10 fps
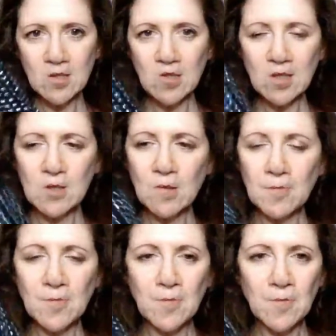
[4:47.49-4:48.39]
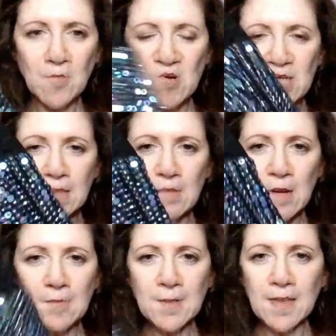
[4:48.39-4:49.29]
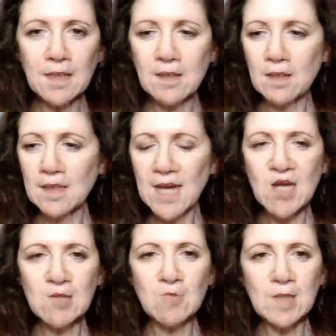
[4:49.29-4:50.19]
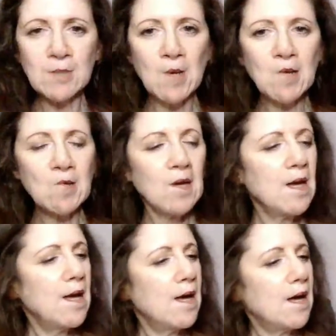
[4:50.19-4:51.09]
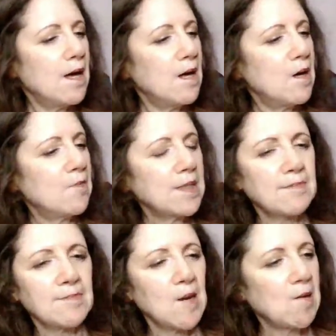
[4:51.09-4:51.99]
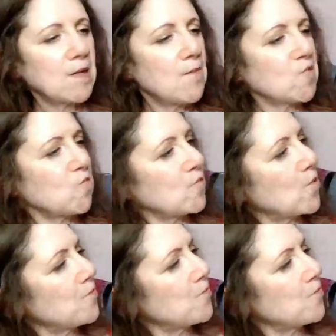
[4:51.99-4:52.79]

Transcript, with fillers: You just go push them up like a casual sweater. It's very comfortable.